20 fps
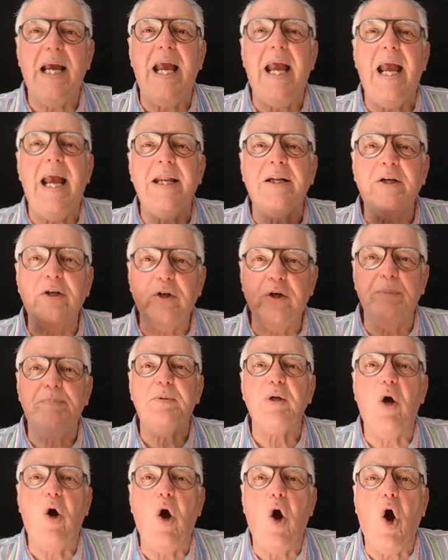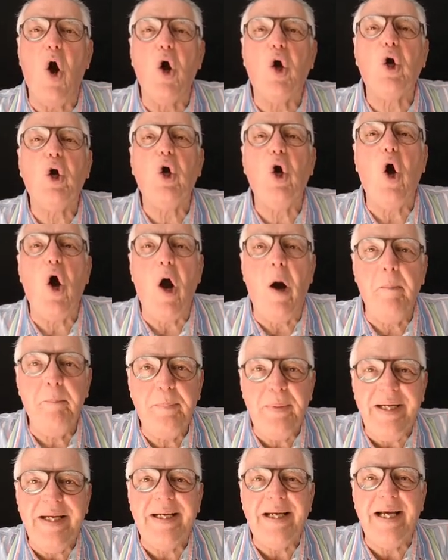and crypto are
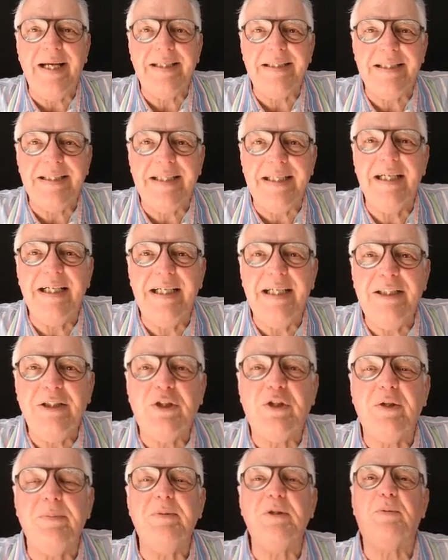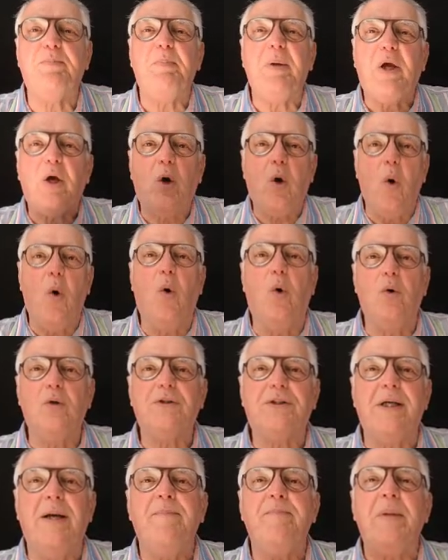complicated instruments because